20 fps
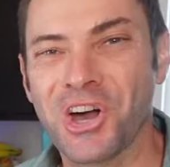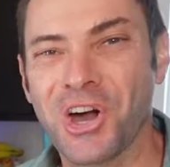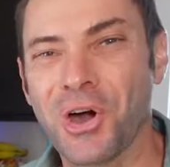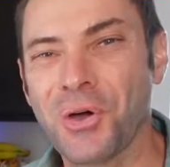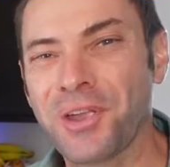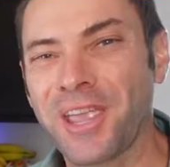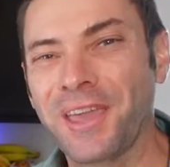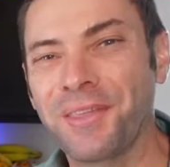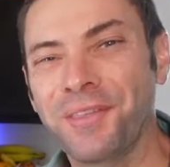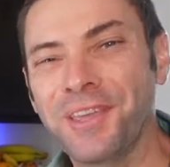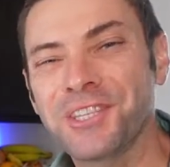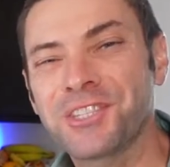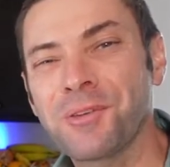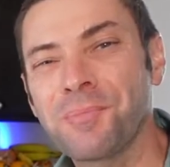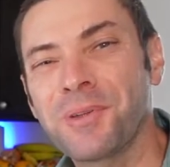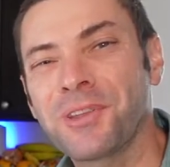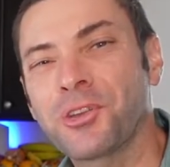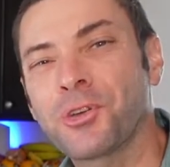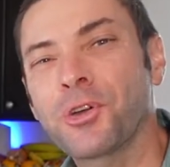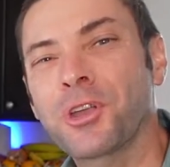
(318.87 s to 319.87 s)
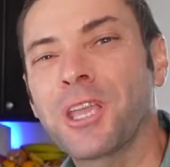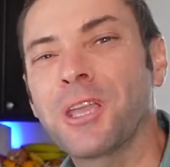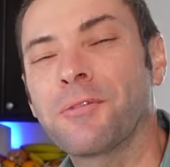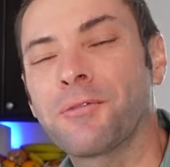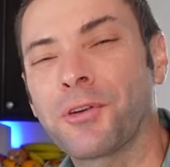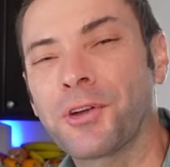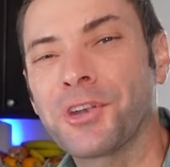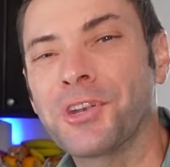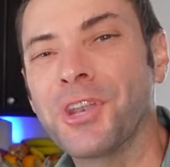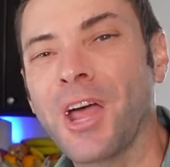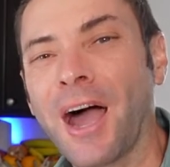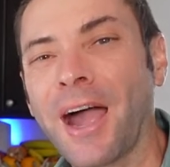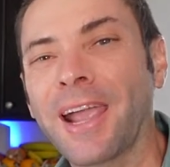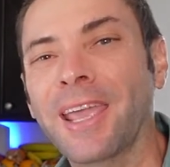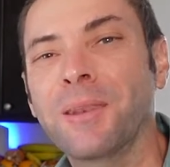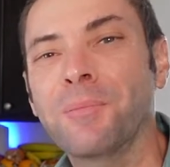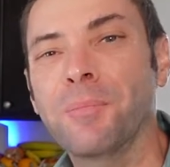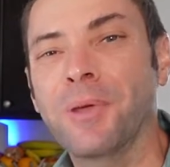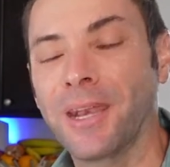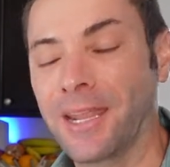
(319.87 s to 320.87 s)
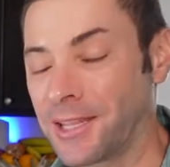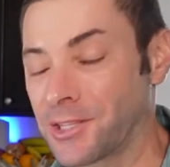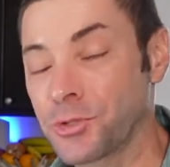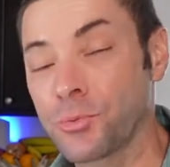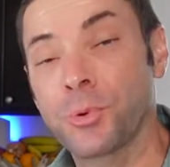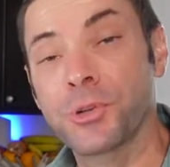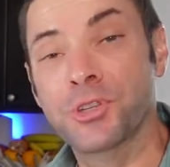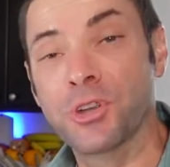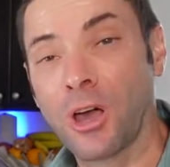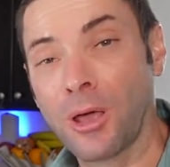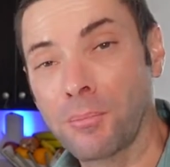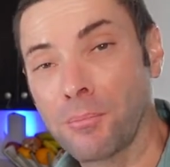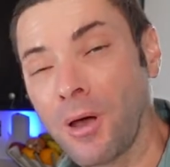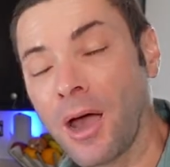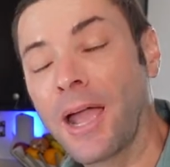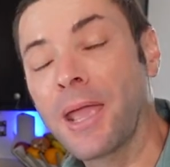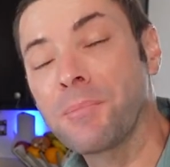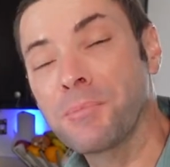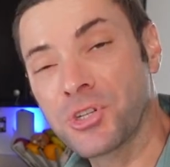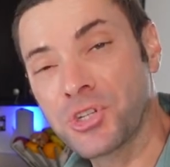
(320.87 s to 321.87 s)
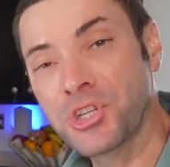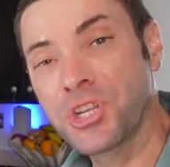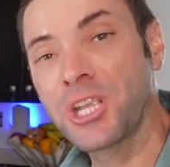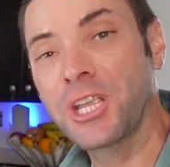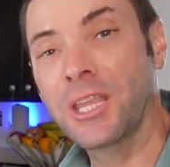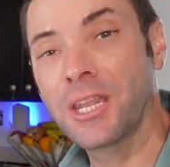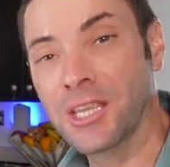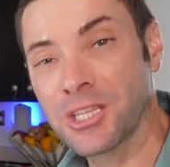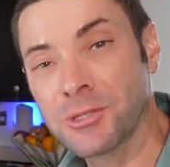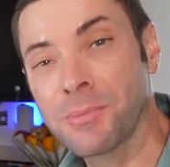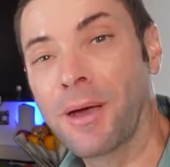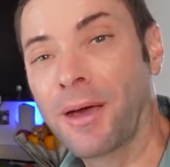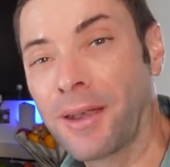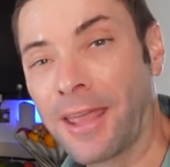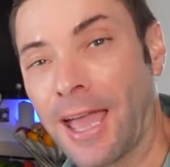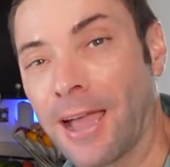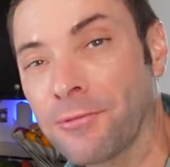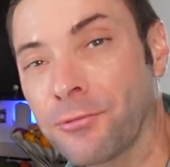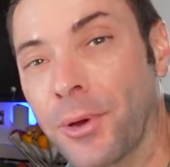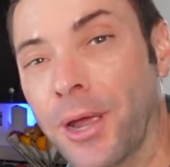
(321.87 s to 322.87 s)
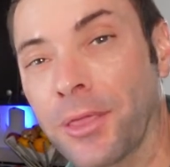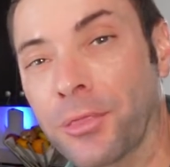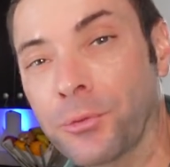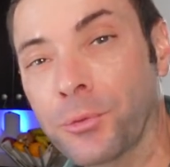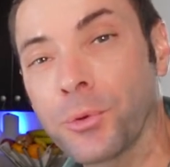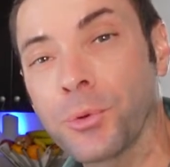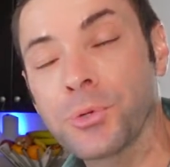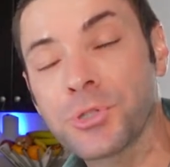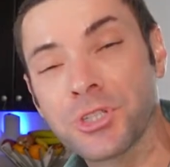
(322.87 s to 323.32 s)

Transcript: Okay, these have been cooking for 9 minutes, which on my machine is about halfway through.